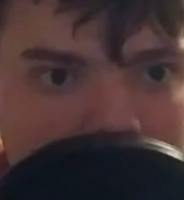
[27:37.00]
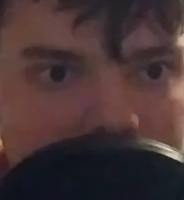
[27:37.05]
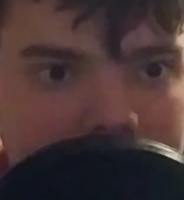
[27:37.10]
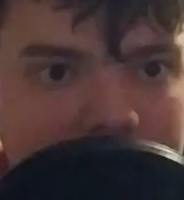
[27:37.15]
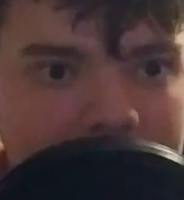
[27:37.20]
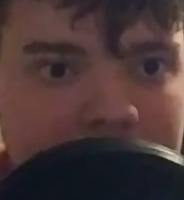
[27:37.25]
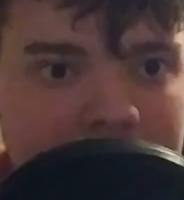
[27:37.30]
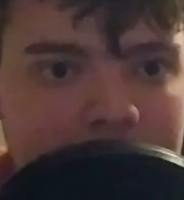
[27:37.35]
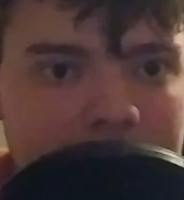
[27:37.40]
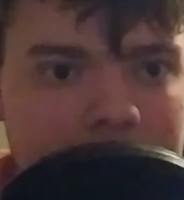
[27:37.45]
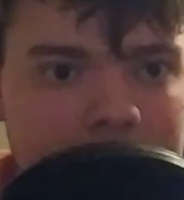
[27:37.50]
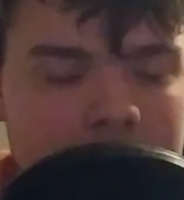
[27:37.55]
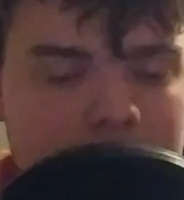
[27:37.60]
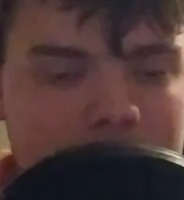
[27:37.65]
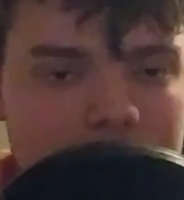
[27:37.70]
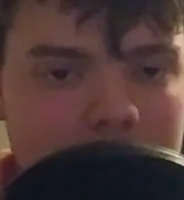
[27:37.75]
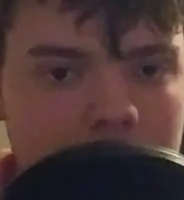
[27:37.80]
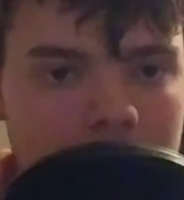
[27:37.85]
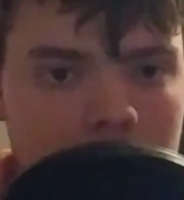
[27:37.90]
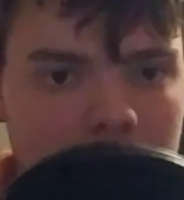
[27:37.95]

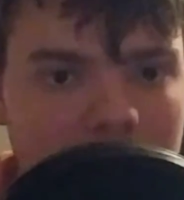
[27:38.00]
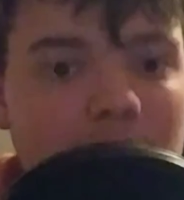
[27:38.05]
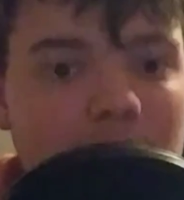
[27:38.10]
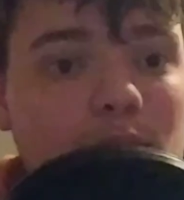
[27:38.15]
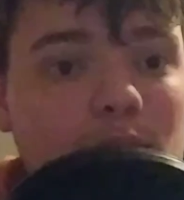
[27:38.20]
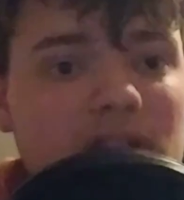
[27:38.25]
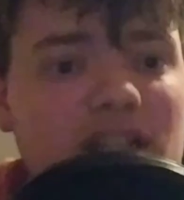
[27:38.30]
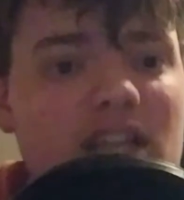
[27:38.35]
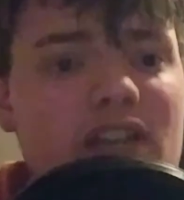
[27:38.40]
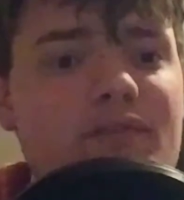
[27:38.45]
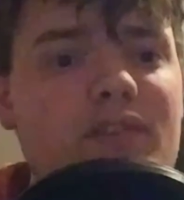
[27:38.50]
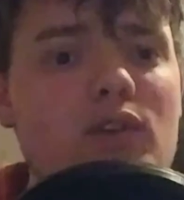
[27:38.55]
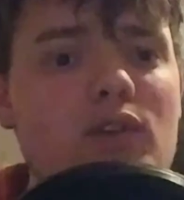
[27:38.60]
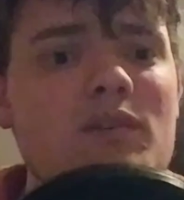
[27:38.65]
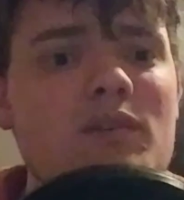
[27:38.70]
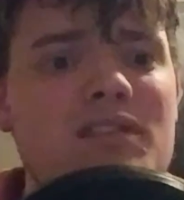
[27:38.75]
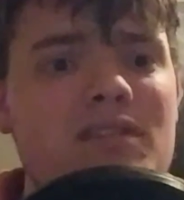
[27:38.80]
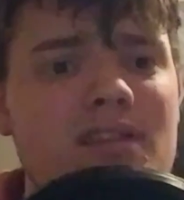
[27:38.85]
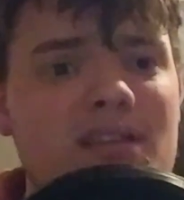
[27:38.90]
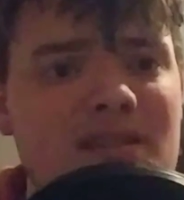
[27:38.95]
And I will leave you
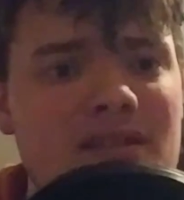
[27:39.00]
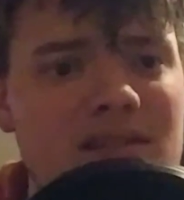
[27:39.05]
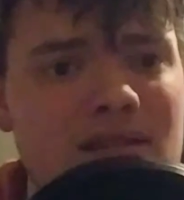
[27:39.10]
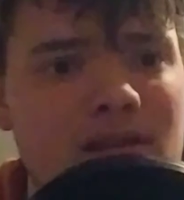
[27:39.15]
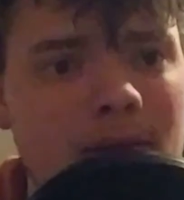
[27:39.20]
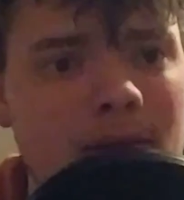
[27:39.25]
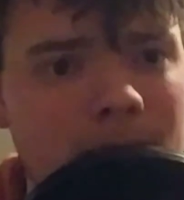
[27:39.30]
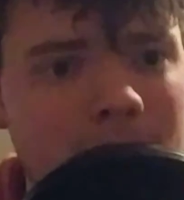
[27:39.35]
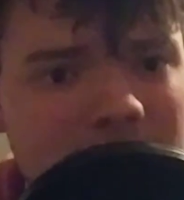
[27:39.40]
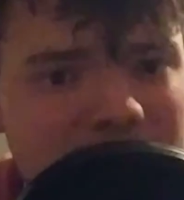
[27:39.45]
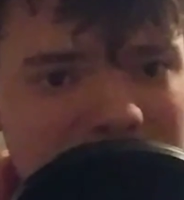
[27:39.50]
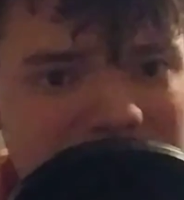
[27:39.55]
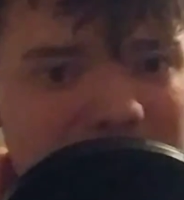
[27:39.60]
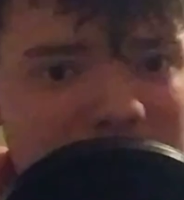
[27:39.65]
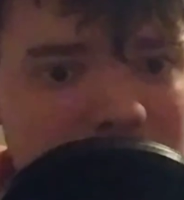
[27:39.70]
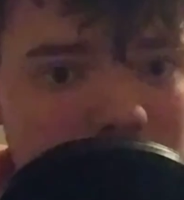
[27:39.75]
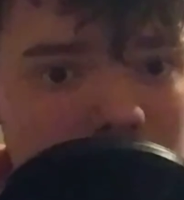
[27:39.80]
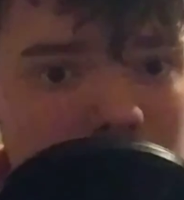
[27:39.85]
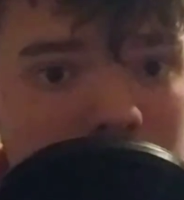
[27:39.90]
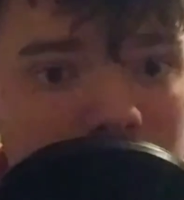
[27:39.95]
with this
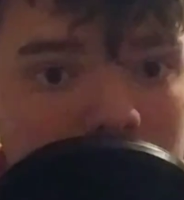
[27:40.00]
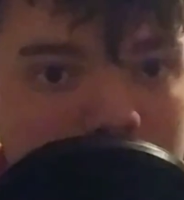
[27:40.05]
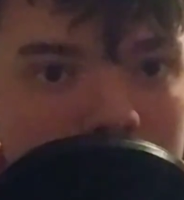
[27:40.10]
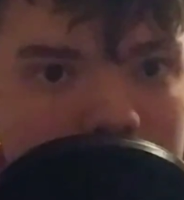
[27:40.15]
teaser.